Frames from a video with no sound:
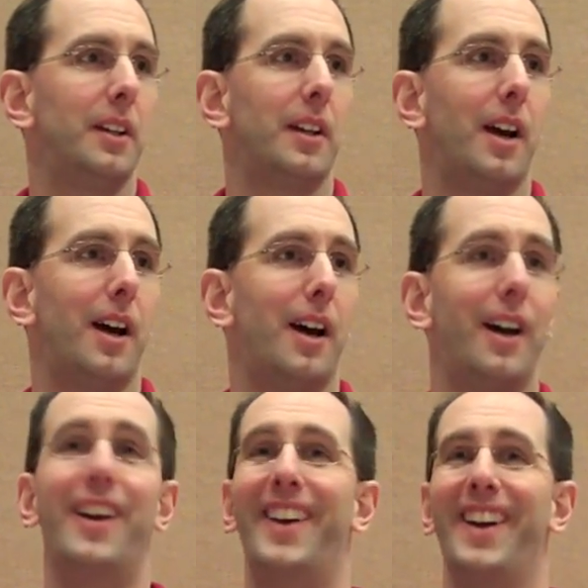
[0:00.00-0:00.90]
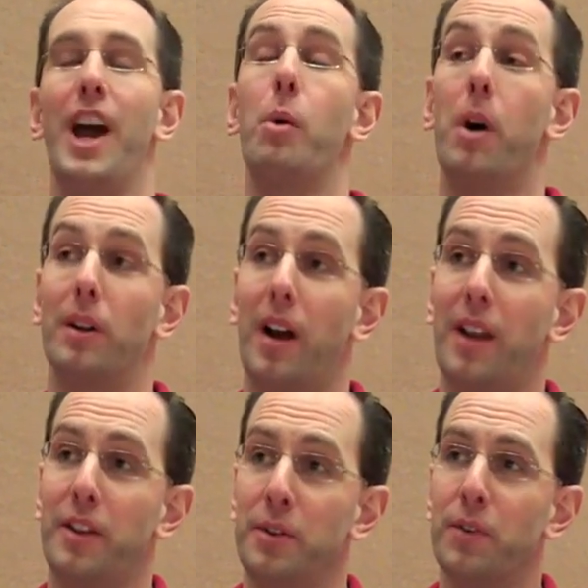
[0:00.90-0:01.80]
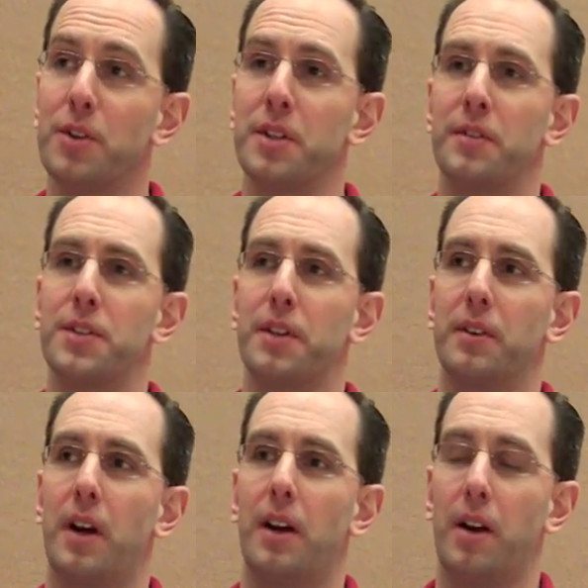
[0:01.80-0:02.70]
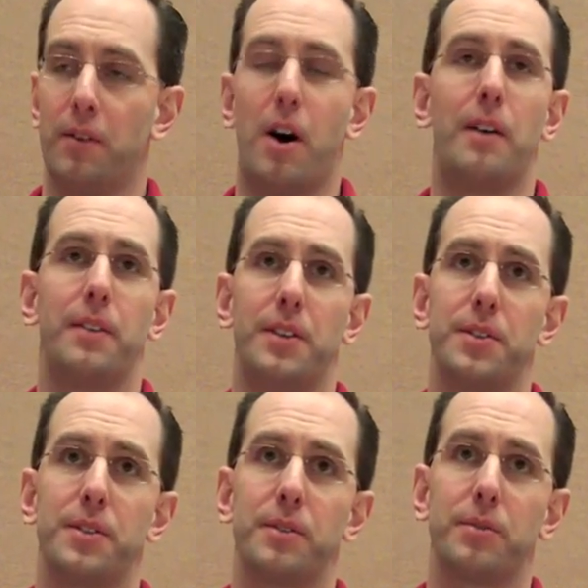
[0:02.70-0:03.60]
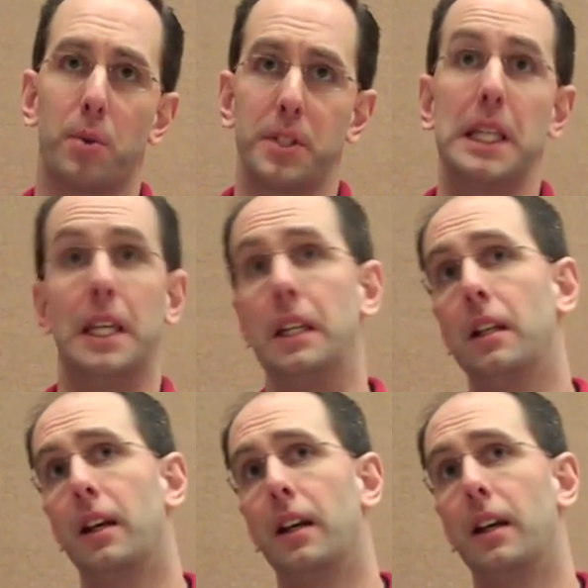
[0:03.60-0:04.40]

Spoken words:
The new version of Office 14.